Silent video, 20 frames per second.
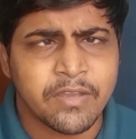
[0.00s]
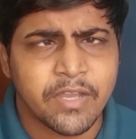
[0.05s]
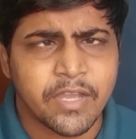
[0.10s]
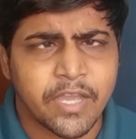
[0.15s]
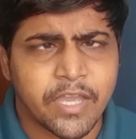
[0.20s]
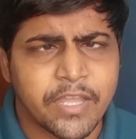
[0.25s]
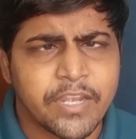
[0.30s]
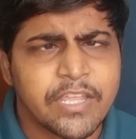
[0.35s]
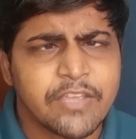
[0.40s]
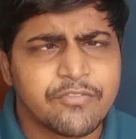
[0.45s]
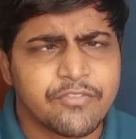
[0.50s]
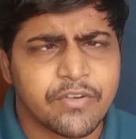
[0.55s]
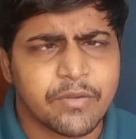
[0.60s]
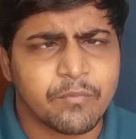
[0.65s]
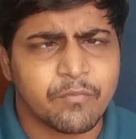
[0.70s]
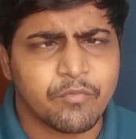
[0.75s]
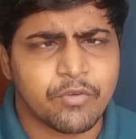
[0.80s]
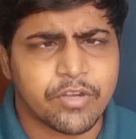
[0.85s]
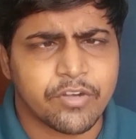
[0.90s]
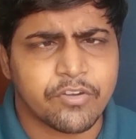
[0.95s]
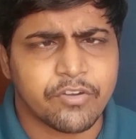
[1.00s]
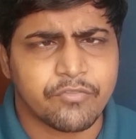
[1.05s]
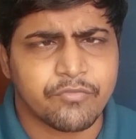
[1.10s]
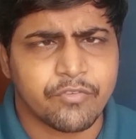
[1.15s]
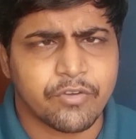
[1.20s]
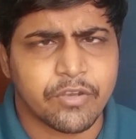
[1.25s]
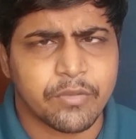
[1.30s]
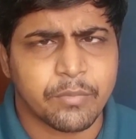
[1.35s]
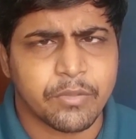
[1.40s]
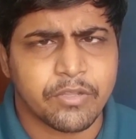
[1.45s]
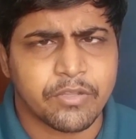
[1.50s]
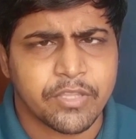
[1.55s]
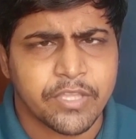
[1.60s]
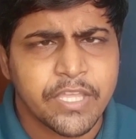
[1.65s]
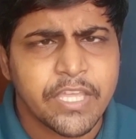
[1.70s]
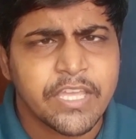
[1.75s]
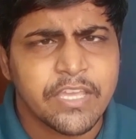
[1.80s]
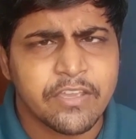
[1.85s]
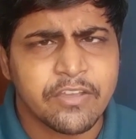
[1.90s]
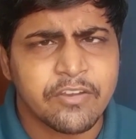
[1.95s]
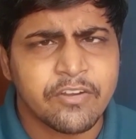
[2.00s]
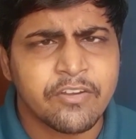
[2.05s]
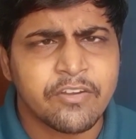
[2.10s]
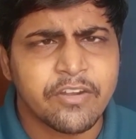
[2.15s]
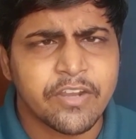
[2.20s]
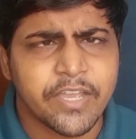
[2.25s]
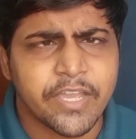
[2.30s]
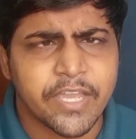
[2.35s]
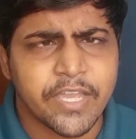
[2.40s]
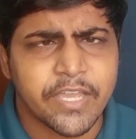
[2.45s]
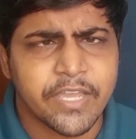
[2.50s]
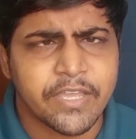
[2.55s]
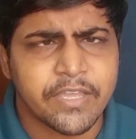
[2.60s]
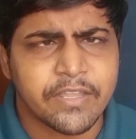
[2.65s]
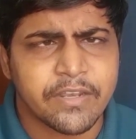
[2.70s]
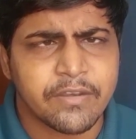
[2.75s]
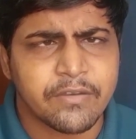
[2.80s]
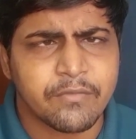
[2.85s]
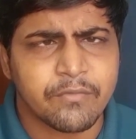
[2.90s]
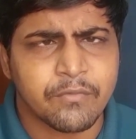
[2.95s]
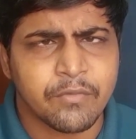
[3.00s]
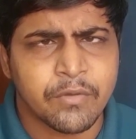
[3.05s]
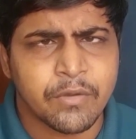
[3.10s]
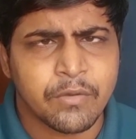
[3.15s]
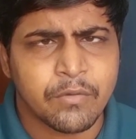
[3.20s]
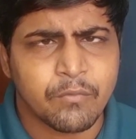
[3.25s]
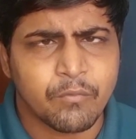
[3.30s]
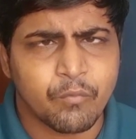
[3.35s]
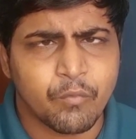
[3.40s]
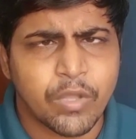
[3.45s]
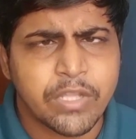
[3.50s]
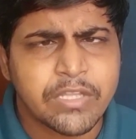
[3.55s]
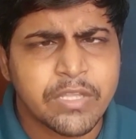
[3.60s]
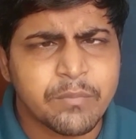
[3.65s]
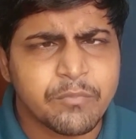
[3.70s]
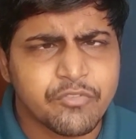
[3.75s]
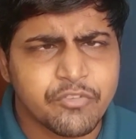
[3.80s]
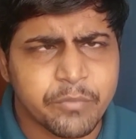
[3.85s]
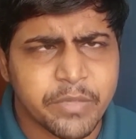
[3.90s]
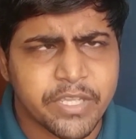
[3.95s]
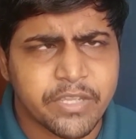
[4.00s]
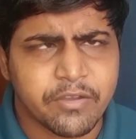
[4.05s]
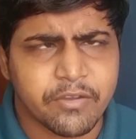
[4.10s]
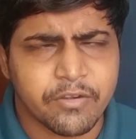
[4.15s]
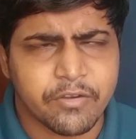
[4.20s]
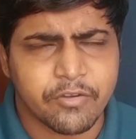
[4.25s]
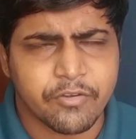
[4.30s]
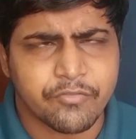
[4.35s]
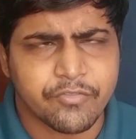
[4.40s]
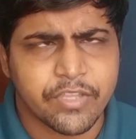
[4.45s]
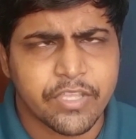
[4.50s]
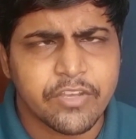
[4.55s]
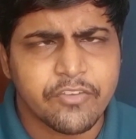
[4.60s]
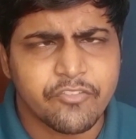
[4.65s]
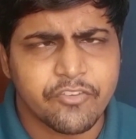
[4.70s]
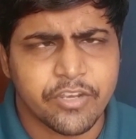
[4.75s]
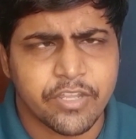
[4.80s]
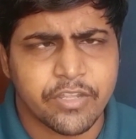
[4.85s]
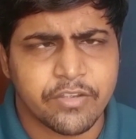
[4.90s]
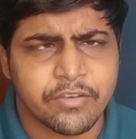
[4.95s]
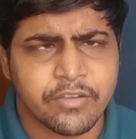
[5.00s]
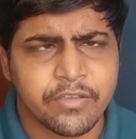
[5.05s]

Hari from Wonder of Volleyball here, and welcome to my corner of the internet.